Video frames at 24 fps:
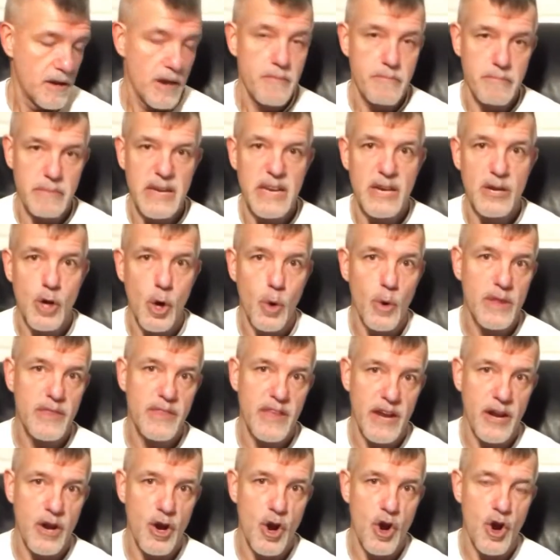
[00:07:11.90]
me knowing
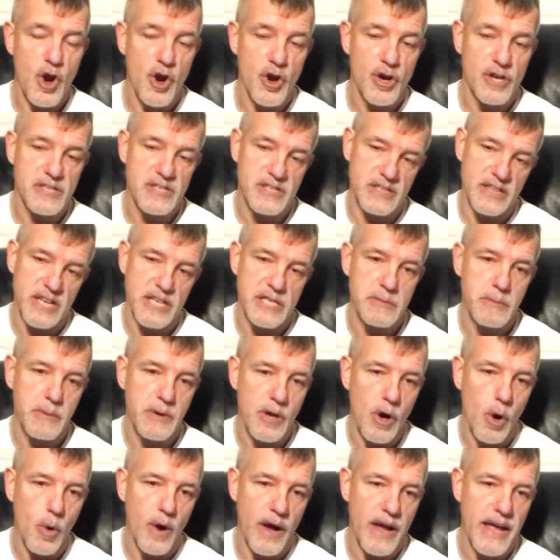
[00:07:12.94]
that it hurts lets me
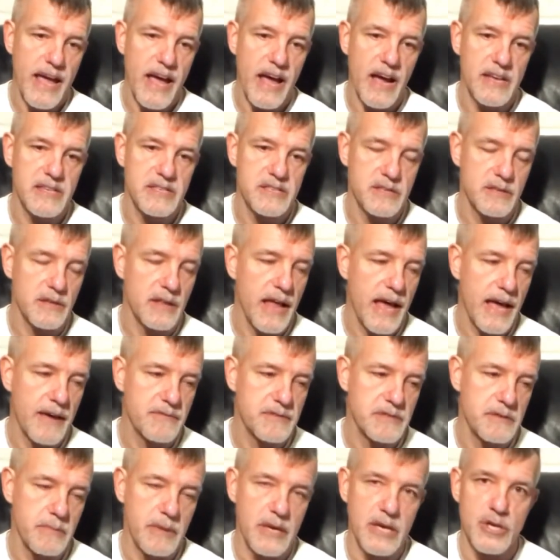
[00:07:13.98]
know I still have
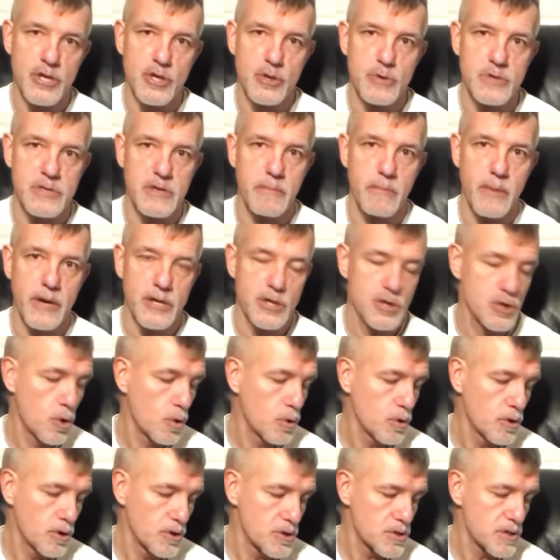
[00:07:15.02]
some issues in my
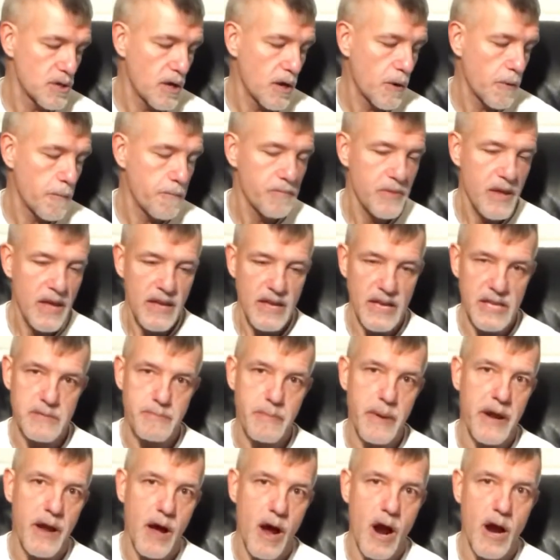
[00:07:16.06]
shoulder. So it's
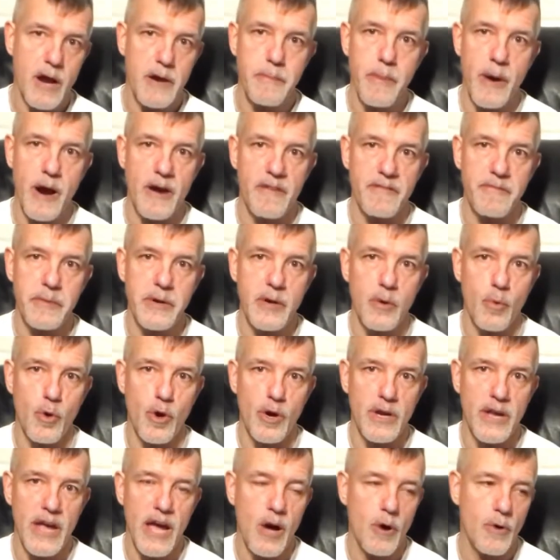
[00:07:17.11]
been a hard part for me to
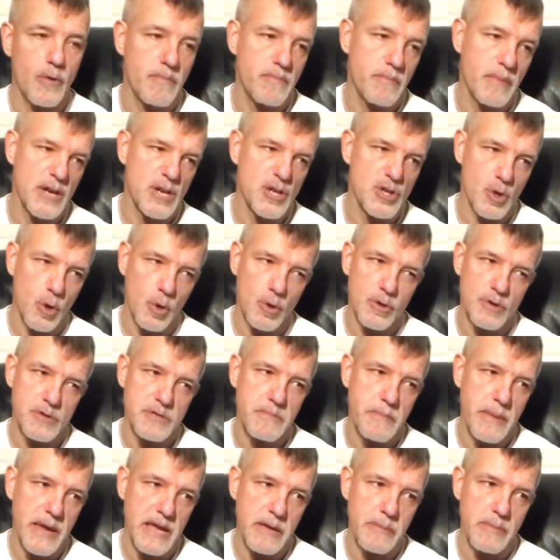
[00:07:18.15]
work out. My shoulder's
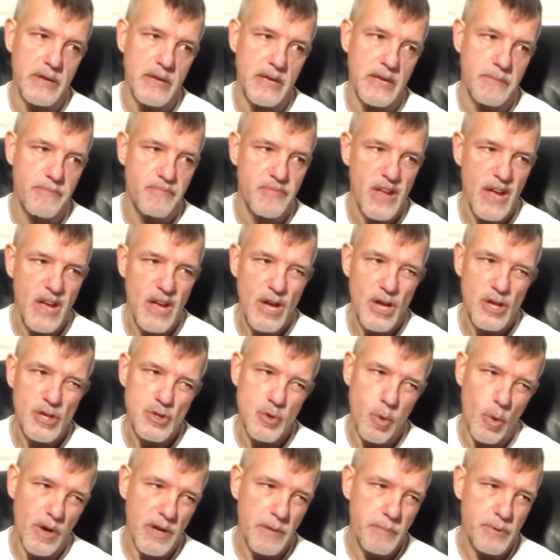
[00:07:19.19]
maybe
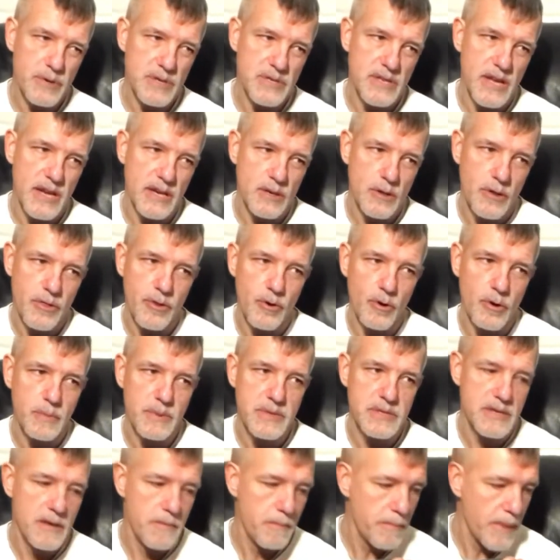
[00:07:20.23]
20% to
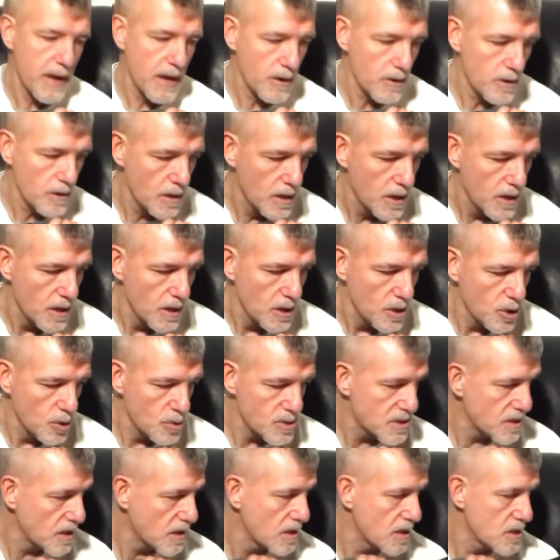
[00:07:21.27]
30% better
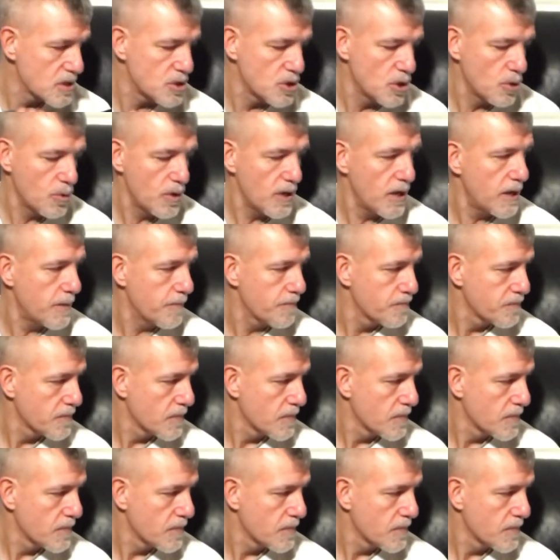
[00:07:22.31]
using this unit.